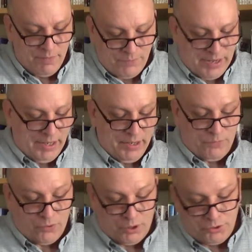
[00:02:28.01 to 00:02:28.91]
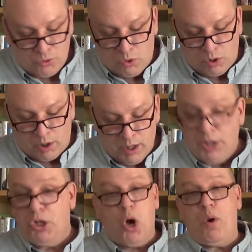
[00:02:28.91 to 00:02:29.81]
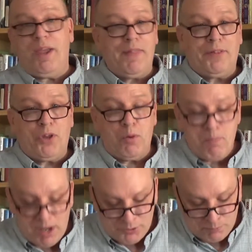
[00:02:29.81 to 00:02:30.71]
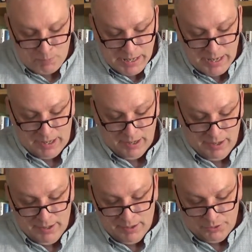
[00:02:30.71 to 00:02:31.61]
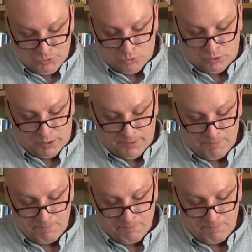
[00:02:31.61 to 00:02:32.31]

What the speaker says: feeling for a door, knowing that there must be a door.